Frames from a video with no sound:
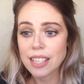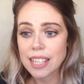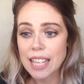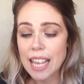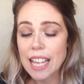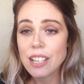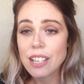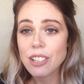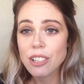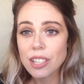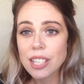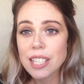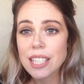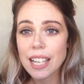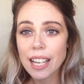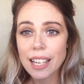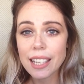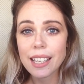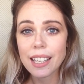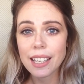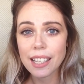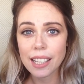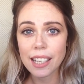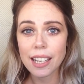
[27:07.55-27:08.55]
then you
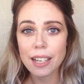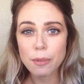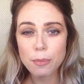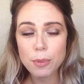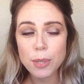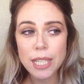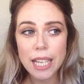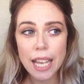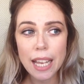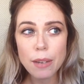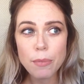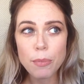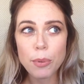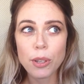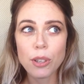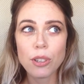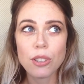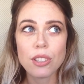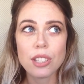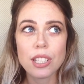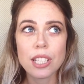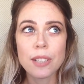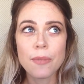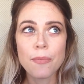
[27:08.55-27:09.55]
start getting upset
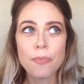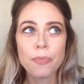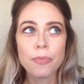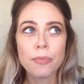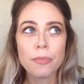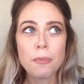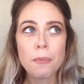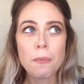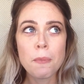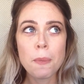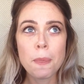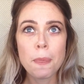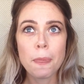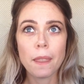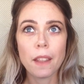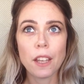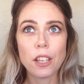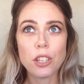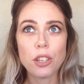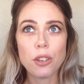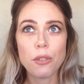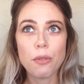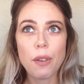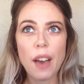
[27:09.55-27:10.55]
because
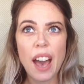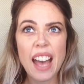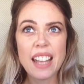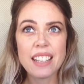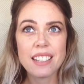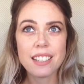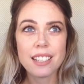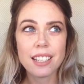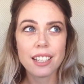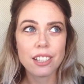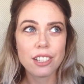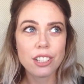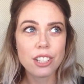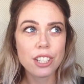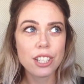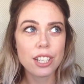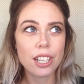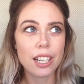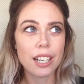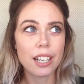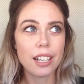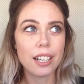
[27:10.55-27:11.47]
you've had such,